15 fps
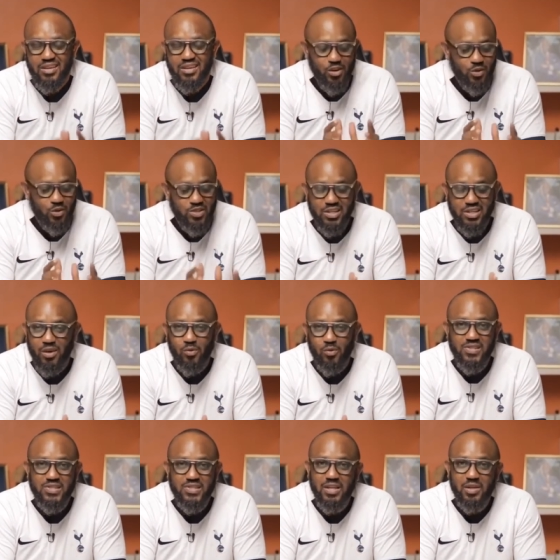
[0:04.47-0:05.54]
You know, today we're
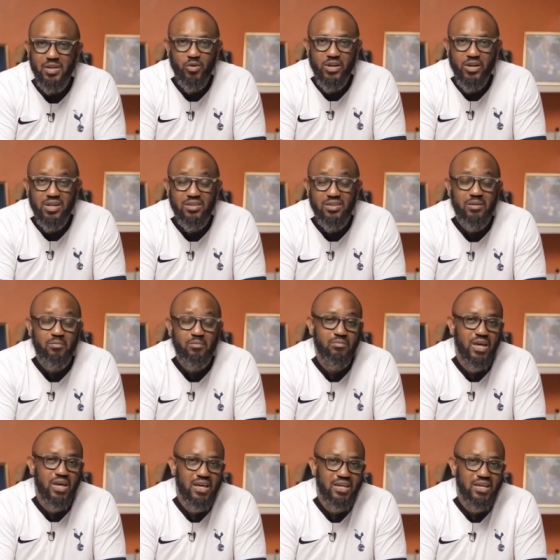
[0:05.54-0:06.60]
celebrating the
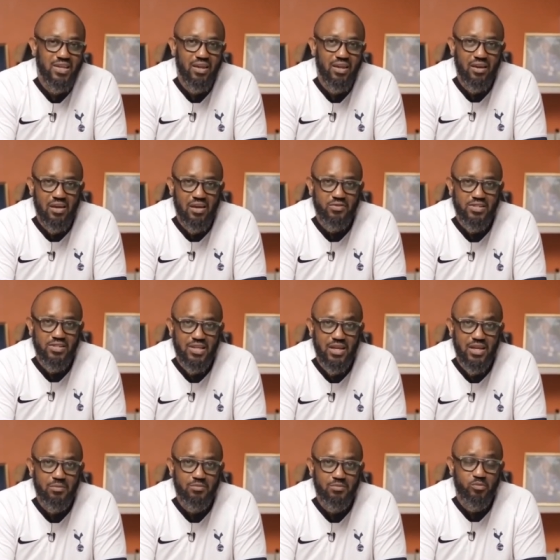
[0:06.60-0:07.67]
amazing life and
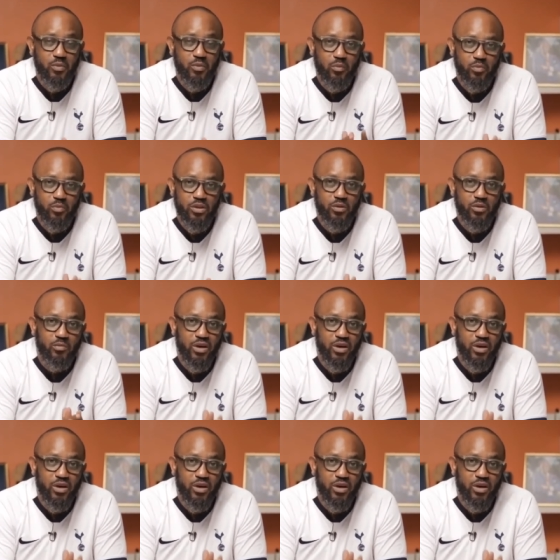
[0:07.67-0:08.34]
times of my brother,